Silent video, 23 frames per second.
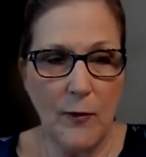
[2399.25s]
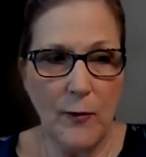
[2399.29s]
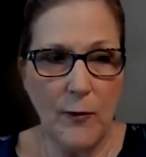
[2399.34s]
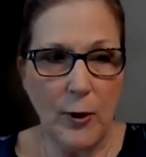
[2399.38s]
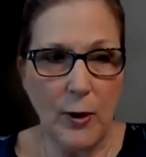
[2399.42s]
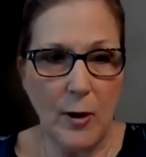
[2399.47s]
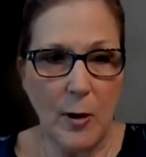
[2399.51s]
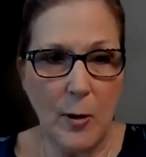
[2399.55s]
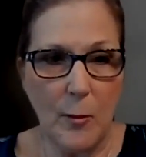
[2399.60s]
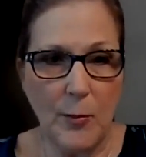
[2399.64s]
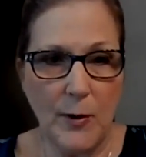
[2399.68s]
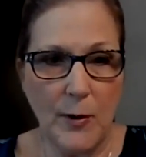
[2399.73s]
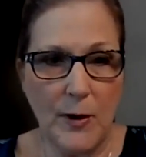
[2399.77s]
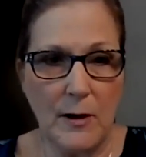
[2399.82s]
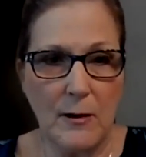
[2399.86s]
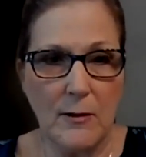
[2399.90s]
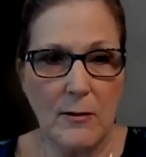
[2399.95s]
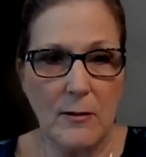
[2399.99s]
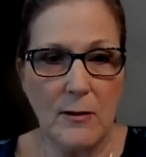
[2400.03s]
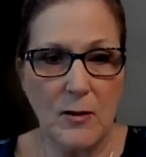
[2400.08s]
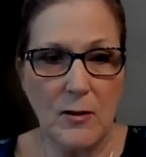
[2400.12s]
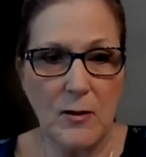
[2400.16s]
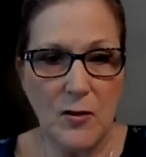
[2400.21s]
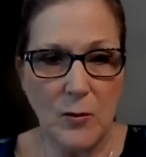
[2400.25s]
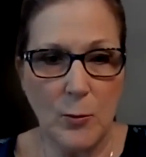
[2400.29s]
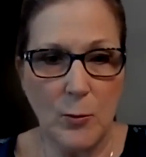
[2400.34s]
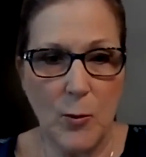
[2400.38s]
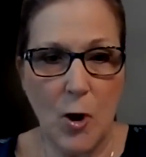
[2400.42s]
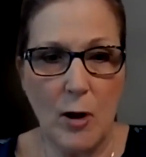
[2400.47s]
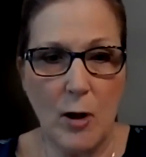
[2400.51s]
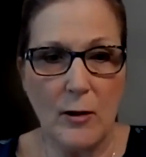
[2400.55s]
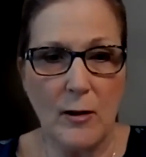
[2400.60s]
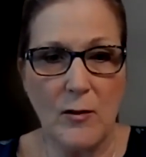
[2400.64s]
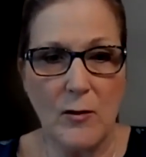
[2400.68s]
for companies as
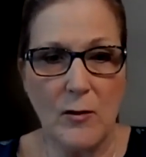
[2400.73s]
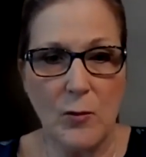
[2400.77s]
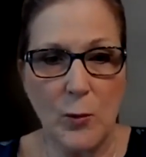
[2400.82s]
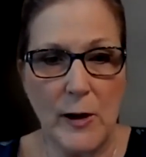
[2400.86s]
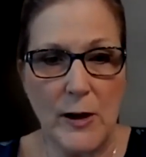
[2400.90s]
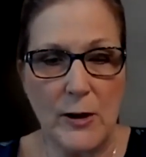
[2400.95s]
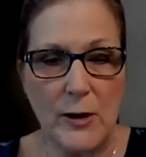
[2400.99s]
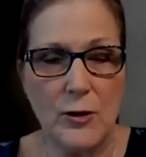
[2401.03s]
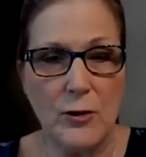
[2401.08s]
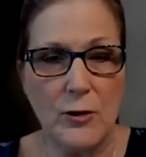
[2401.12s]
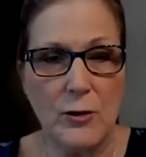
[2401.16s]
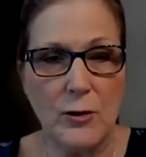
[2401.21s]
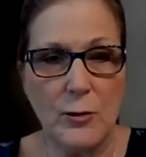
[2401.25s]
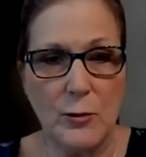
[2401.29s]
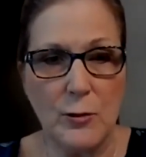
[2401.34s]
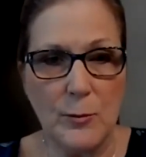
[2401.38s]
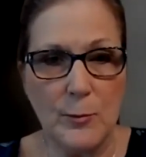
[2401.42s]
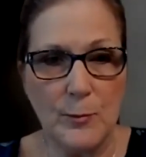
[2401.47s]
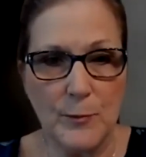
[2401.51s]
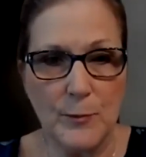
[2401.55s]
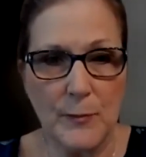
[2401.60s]
small as we do.